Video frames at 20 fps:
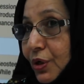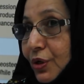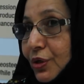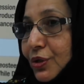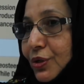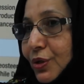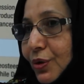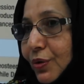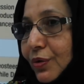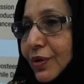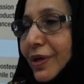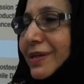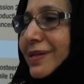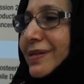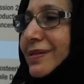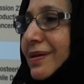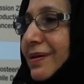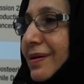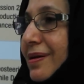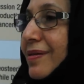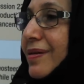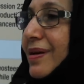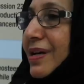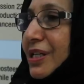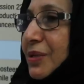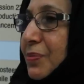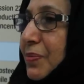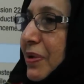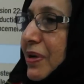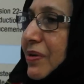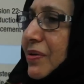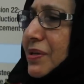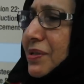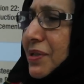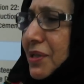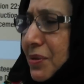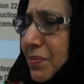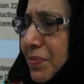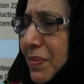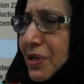So that is another experience,
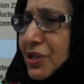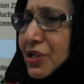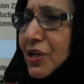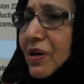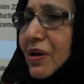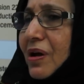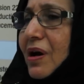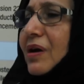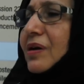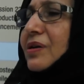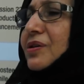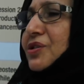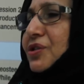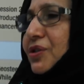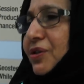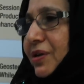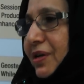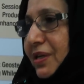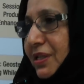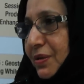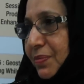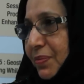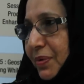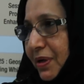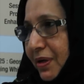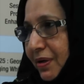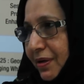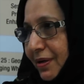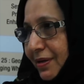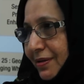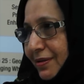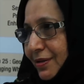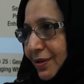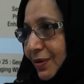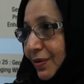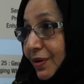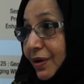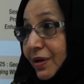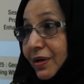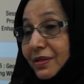a much larger experience.
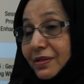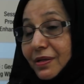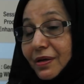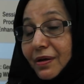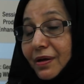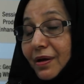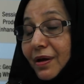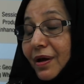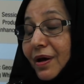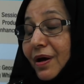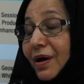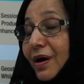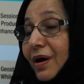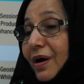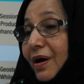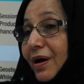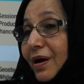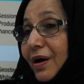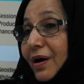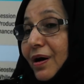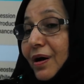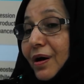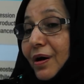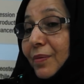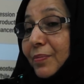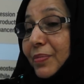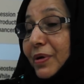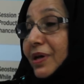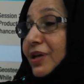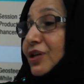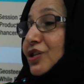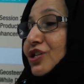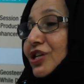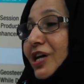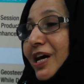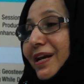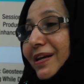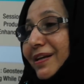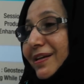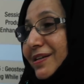So there is a, a, a bigger
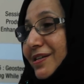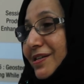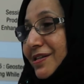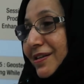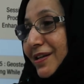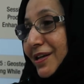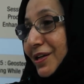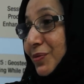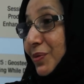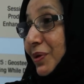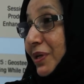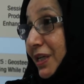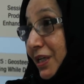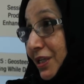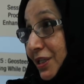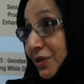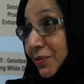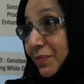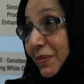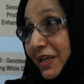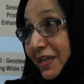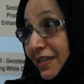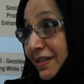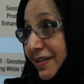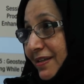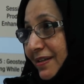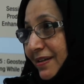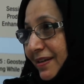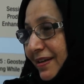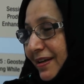challenge that we need to meet,